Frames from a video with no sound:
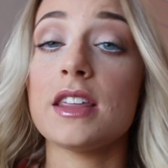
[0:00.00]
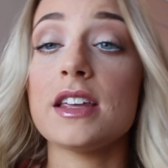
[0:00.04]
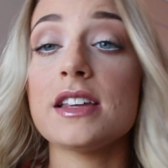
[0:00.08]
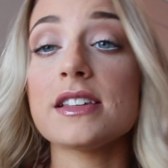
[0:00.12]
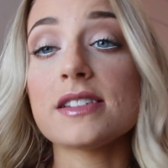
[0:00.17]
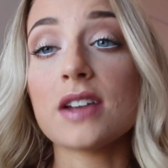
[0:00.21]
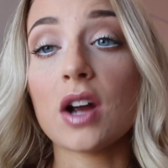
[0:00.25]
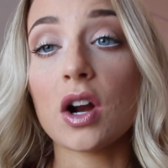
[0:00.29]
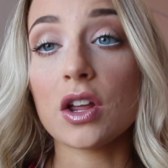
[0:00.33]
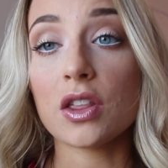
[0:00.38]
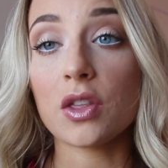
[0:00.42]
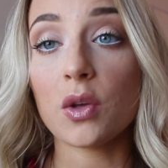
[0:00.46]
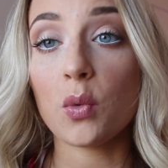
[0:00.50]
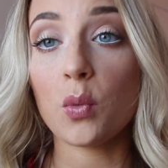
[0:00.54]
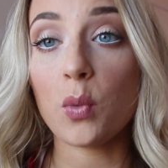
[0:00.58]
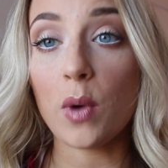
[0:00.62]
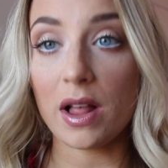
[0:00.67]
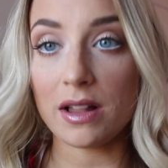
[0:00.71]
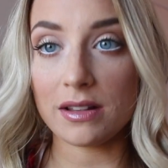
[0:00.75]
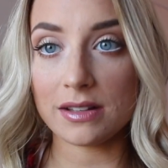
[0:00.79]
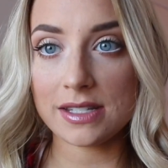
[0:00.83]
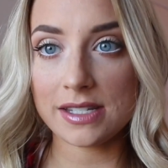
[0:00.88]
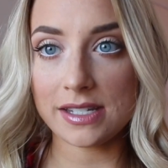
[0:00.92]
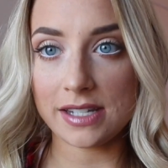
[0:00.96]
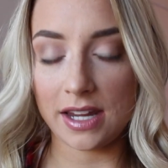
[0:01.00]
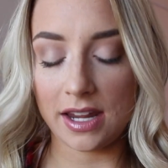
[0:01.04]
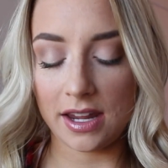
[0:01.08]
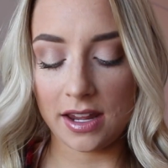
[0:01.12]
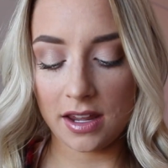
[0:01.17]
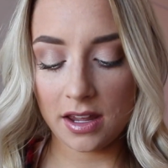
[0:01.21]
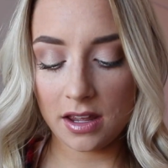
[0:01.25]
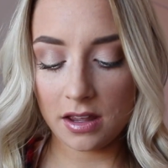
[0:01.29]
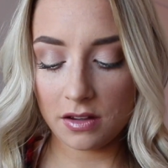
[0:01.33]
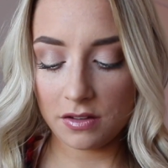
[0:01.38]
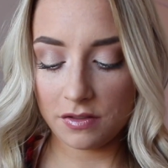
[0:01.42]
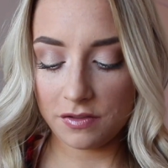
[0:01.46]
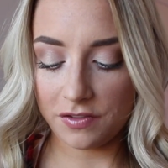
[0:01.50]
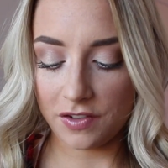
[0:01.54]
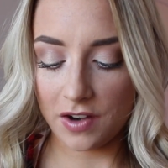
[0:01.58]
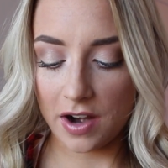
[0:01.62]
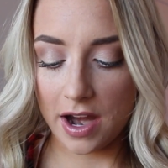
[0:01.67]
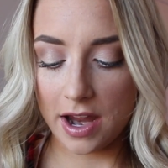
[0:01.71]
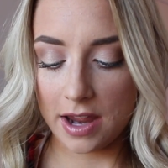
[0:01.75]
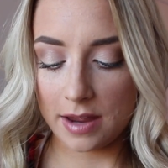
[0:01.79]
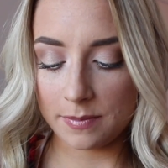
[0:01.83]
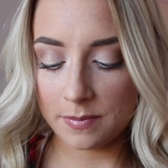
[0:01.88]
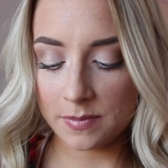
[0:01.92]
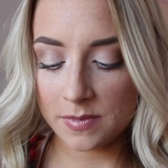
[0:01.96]
these are the Welty
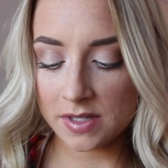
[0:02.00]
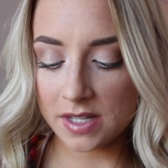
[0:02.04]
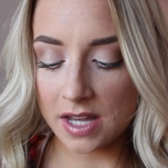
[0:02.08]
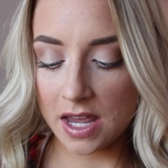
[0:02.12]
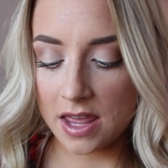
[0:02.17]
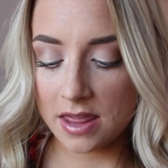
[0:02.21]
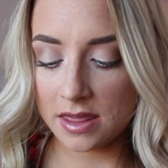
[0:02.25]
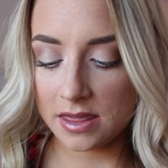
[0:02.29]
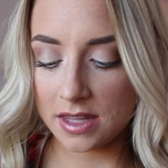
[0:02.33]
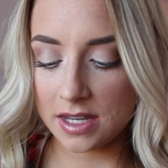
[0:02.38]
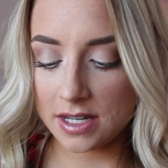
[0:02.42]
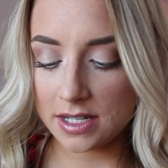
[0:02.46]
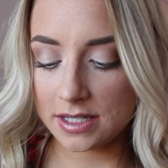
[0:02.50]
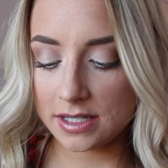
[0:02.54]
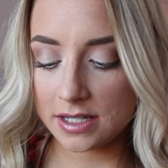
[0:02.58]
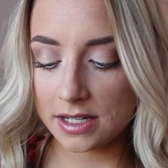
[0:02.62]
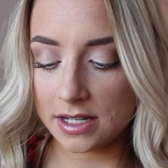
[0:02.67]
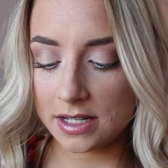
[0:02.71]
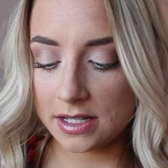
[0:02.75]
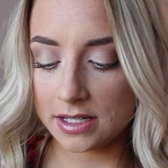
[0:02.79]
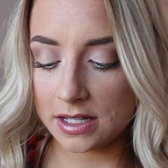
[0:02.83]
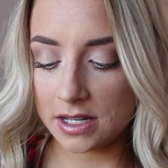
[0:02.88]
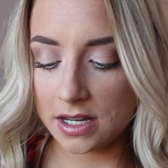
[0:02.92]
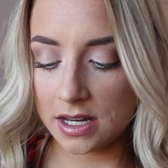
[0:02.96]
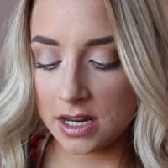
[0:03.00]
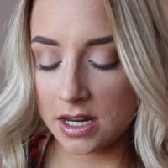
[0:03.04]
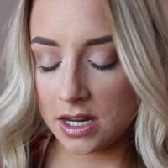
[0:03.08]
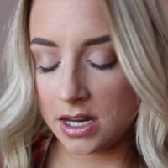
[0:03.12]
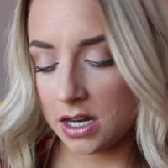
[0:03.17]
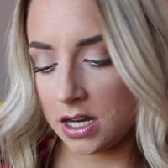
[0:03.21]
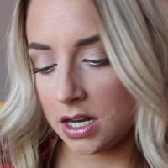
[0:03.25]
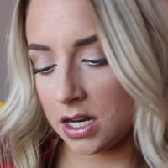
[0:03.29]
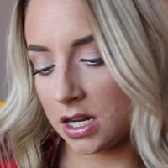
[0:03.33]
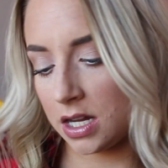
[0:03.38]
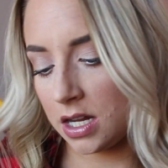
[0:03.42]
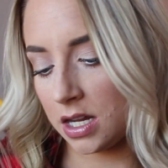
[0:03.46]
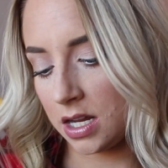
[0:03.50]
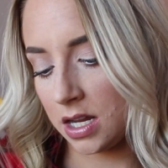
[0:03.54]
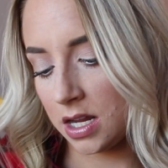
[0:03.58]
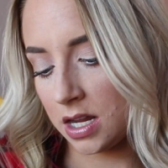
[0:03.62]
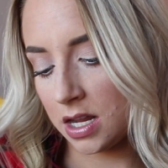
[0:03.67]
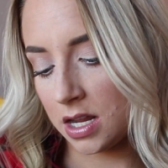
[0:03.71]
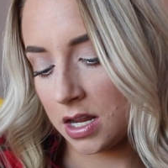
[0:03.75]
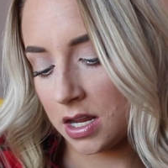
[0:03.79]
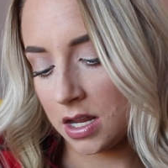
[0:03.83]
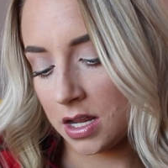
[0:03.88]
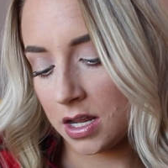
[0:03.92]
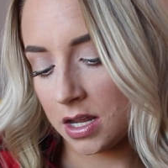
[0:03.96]
Frames, and this is in
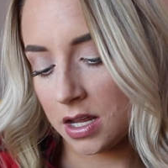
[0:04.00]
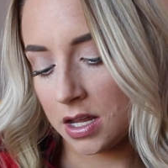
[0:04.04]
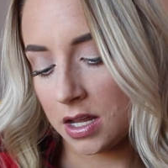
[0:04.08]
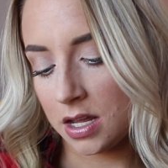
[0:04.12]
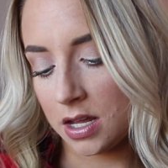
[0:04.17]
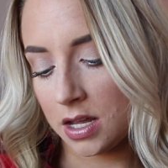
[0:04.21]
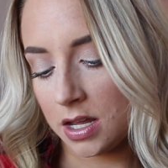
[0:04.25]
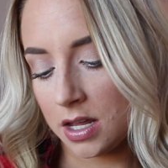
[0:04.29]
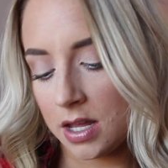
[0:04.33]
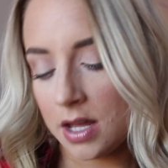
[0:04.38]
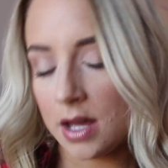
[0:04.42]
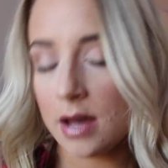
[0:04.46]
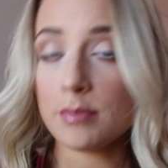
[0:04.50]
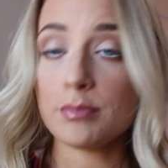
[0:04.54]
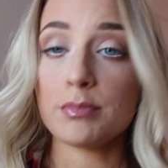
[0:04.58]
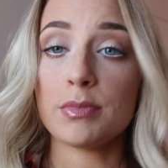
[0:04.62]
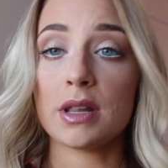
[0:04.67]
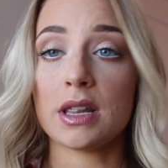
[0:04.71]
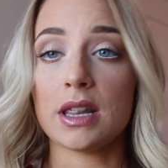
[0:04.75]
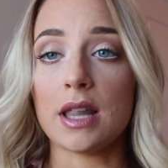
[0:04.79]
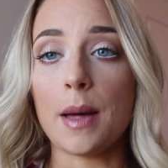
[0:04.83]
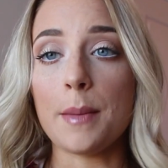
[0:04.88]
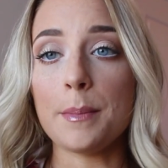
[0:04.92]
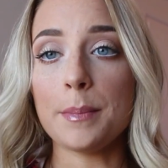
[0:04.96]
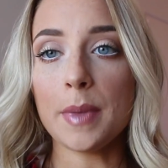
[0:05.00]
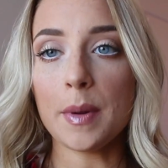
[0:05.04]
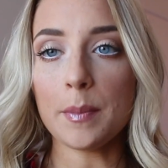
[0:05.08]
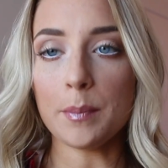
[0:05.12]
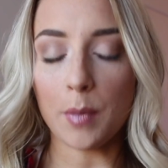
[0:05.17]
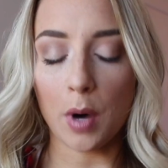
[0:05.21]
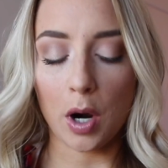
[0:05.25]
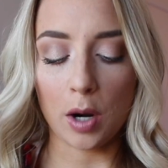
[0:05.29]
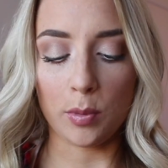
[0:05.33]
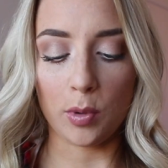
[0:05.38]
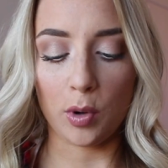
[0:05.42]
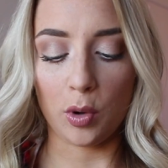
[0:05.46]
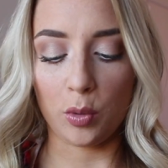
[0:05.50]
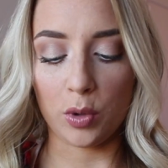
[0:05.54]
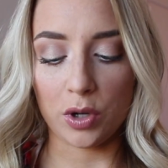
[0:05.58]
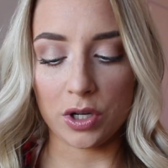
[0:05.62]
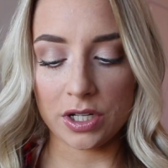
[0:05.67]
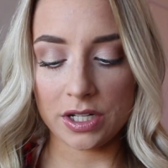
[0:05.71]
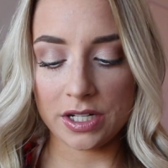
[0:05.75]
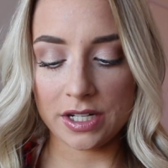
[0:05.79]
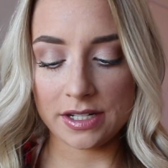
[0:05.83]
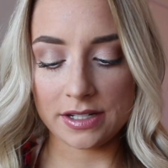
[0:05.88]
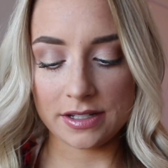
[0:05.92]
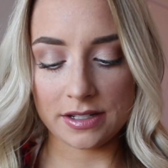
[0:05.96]
Plum
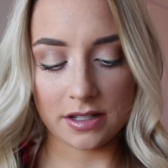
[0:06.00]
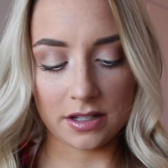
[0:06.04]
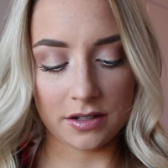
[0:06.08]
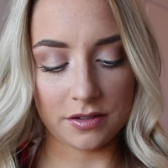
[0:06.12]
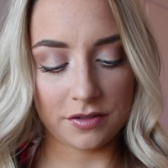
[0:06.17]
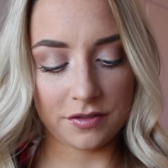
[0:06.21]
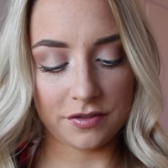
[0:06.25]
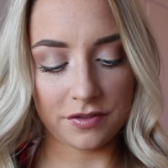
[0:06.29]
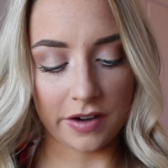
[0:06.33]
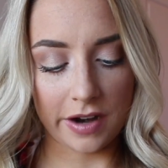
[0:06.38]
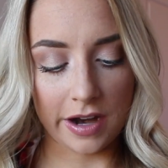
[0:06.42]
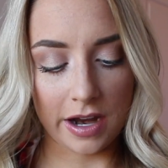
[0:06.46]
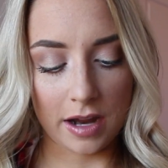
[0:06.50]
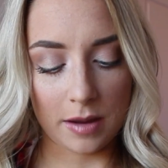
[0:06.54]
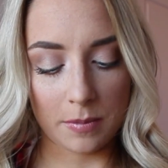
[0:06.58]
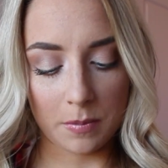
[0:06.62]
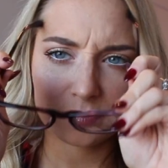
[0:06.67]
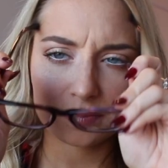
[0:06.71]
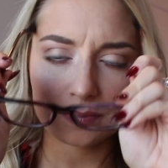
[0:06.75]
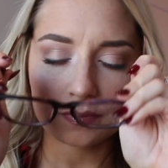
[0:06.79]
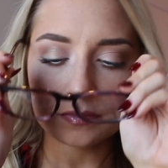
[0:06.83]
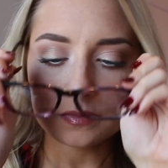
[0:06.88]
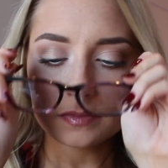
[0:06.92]
Marblewood is the frame.